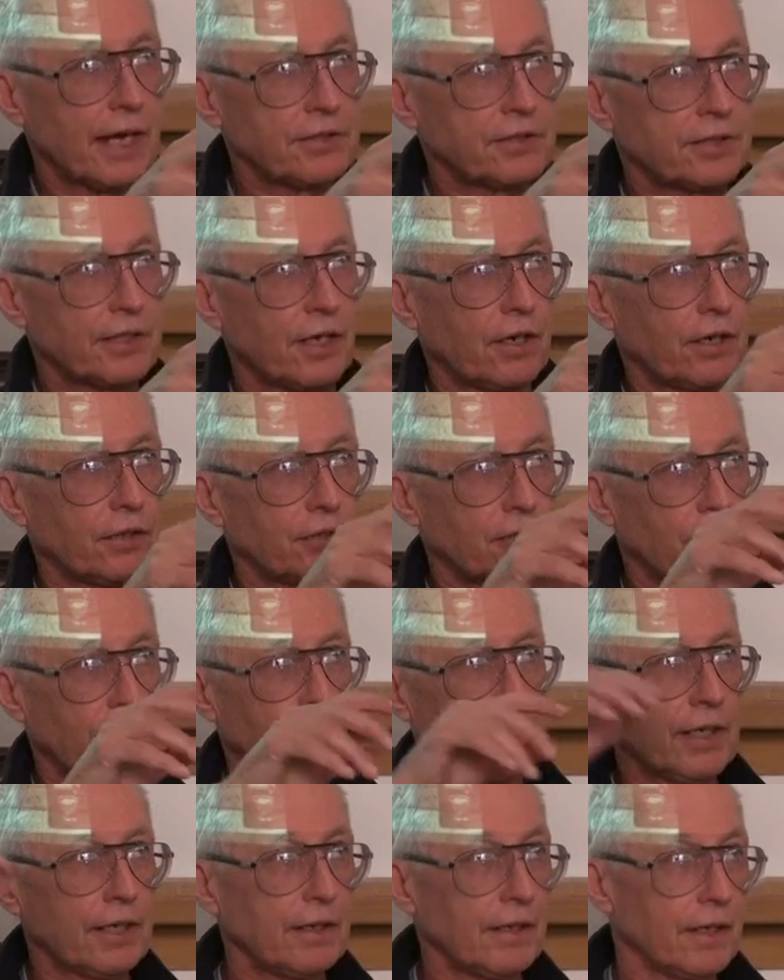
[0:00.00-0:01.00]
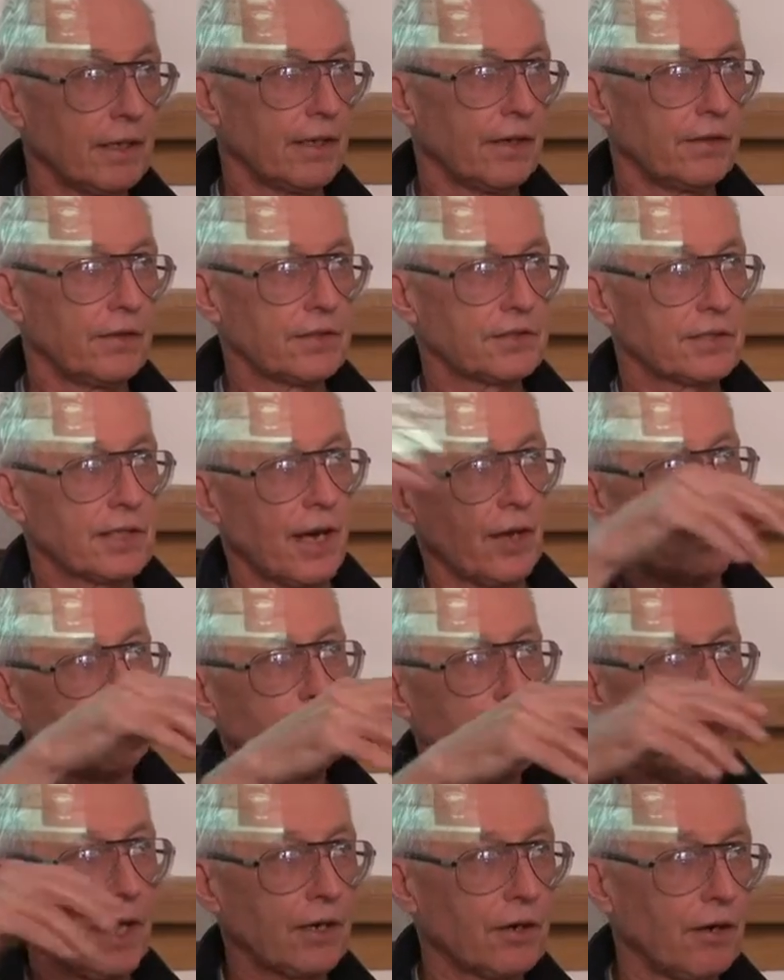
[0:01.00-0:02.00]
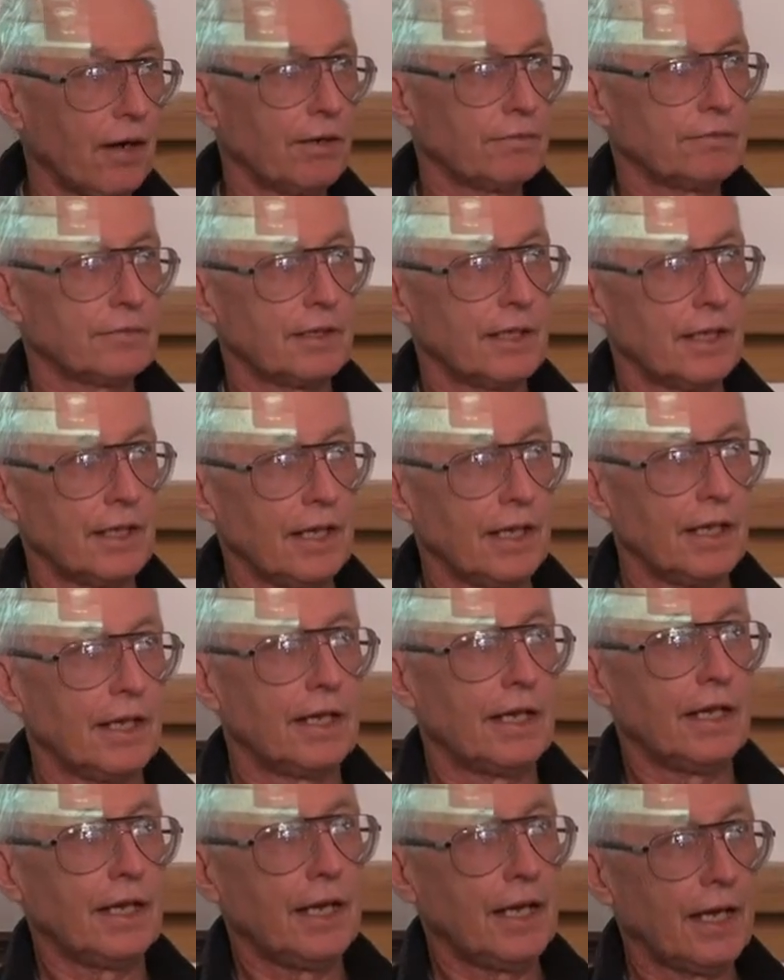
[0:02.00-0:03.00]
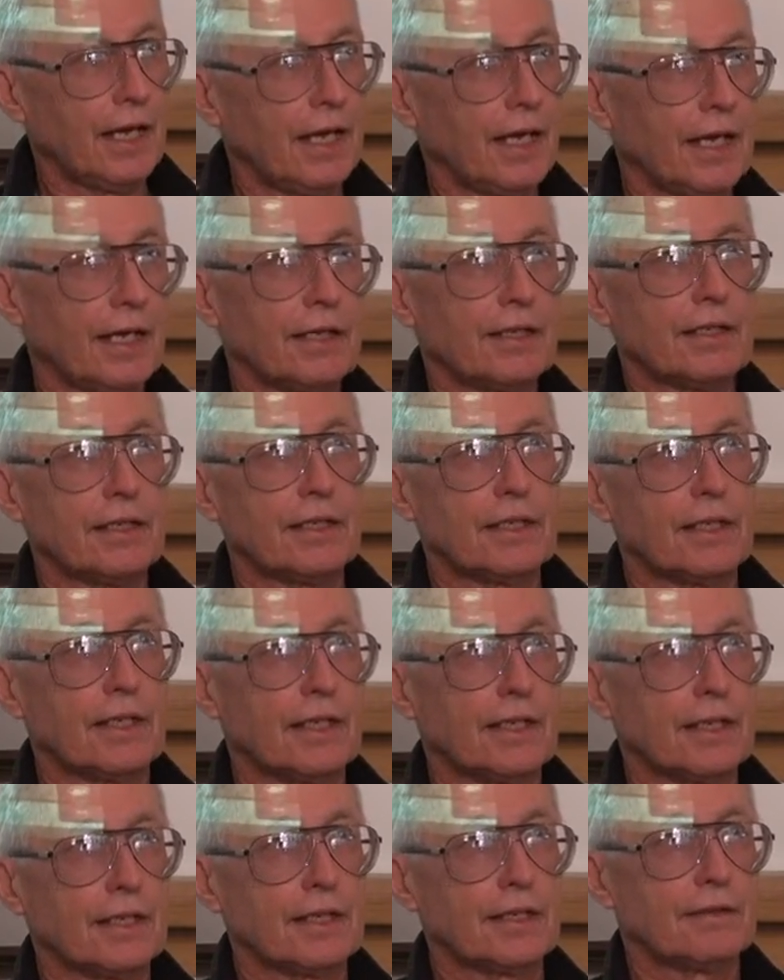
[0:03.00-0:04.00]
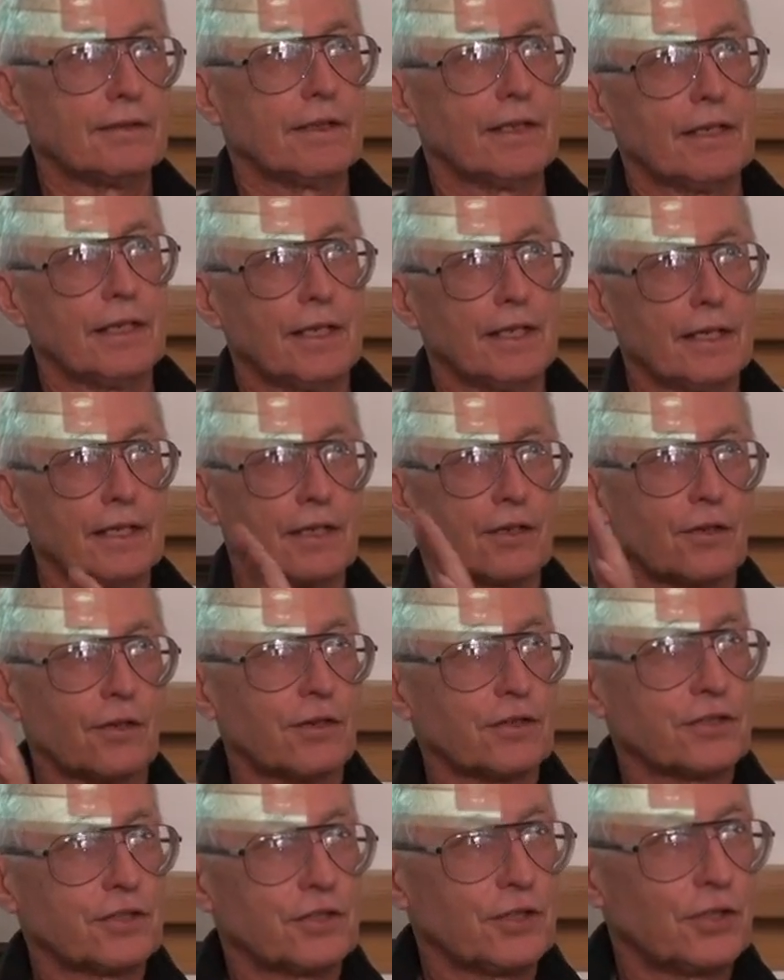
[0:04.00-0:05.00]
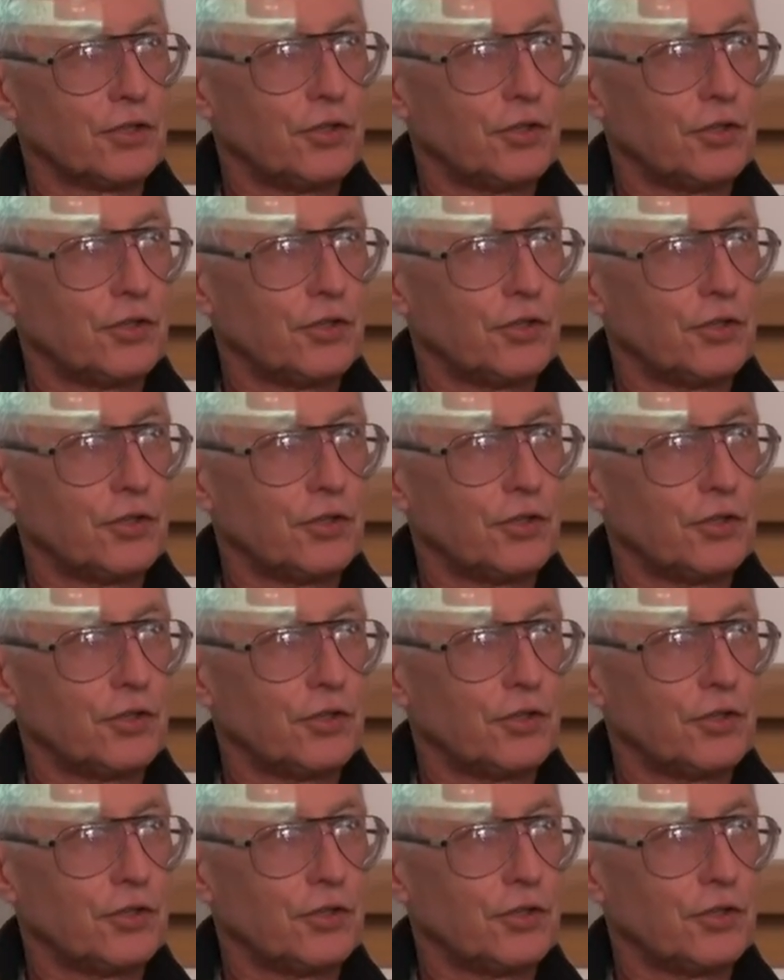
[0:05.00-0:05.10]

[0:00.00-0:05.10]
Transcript: guy's territory, this guy will back off. And of course,